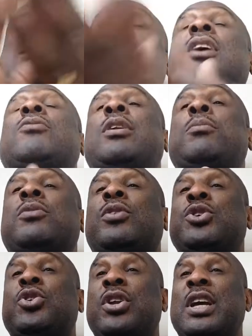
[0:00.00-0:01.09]
Thank you very much
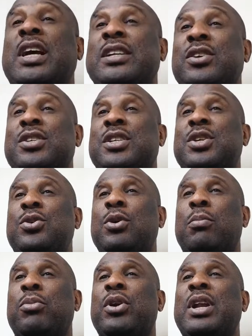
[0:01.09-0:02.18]
for joining. I can just see you
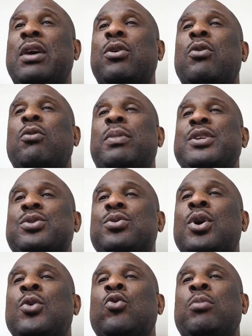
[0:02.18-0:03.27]
on board now. God will bless
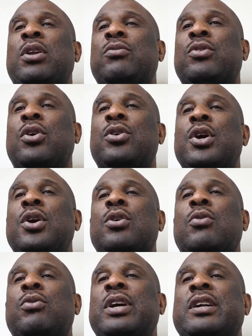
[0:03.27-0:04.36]
you, woman of God.
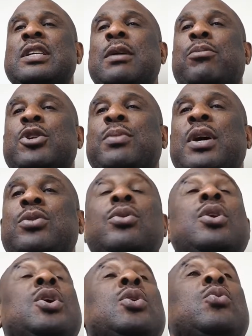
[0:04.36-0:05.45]
God will increase and prosper
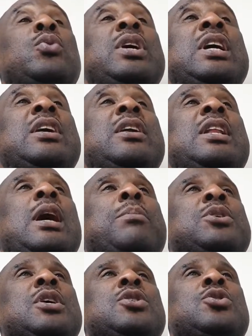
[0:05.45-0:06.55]
you. We really
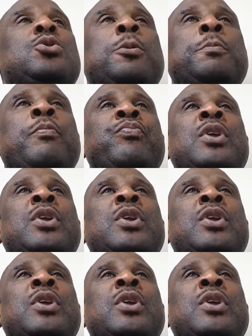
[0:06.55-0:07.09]
appreciate you.